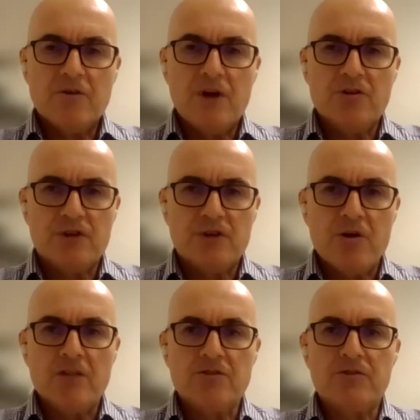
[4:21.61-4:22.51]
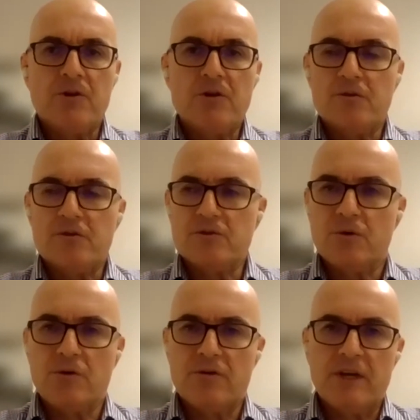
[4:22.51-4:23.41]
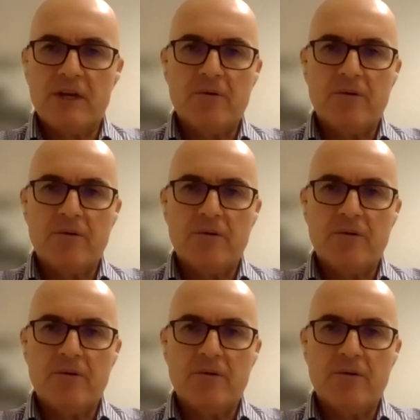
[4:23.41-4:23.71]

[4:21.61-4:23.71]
no stone unturned sort of thing,